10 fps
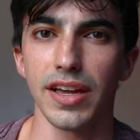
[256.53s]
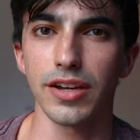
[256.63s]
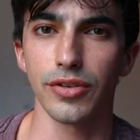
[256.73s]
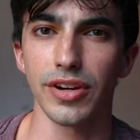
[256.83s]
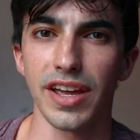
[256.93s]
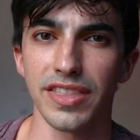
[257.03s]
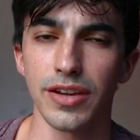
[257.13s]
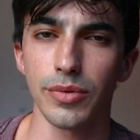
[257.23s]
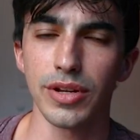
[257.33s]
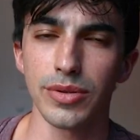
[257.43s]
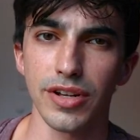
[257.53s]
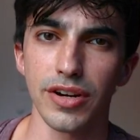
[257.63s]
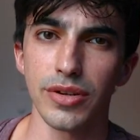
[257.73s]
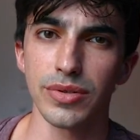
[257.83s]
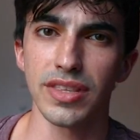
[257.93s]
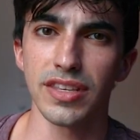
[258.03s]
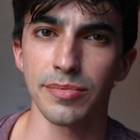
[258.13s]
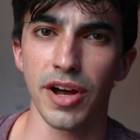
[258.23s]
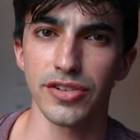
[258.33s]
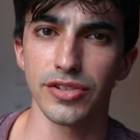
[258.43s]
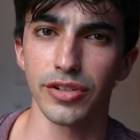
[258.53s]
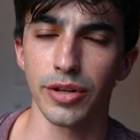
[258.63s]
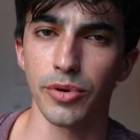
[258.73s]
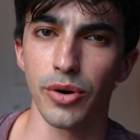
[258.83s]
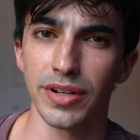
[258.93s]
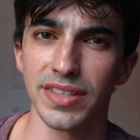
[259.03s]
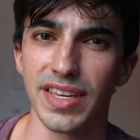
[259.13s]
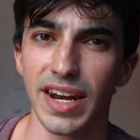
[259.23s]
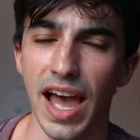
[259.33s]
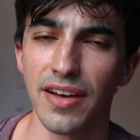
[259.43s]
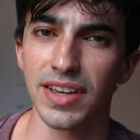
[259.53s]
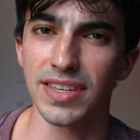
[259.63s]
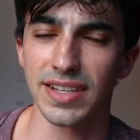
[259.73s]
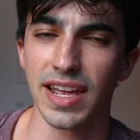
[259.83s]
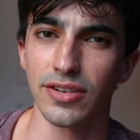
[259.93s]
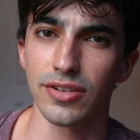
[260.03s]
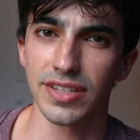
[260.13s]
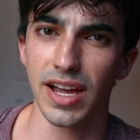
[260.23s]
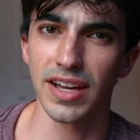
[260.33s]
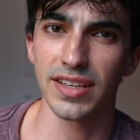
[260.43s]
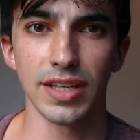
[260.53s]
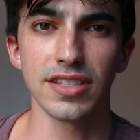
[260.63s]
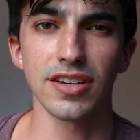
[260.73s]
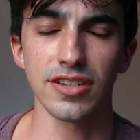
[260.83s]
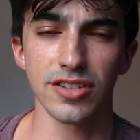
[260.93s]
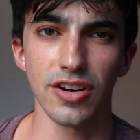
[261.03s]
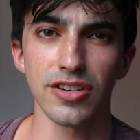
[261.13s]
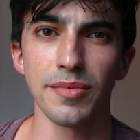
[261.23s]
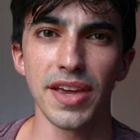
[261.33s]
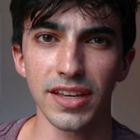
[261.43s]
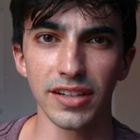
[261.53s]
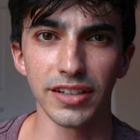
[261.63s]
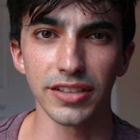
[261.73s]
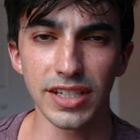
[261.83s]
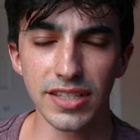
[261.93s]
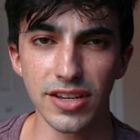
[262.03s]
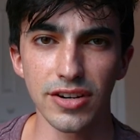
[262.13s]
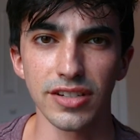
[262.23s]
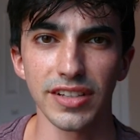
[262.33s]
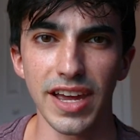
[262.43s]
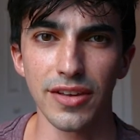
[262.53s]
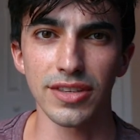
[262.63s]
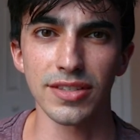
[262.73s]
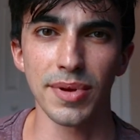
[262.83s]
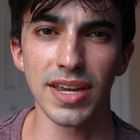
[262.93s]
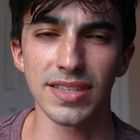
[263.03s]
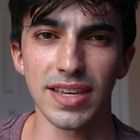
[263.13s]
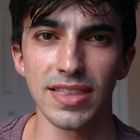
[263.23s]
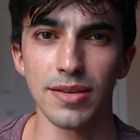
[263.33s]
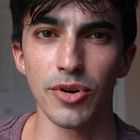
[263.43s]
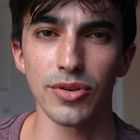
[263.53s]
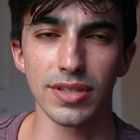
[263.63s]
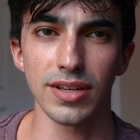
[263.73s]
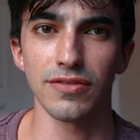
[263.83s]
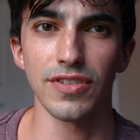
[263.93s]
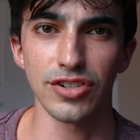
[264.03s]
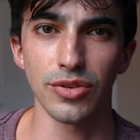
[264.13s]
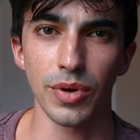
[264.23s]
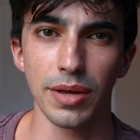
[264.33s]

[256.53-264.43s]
agree. I think when you start using these modular components that have a standard size, it's going to start to make it a little easier to lay out the space in the most efficient way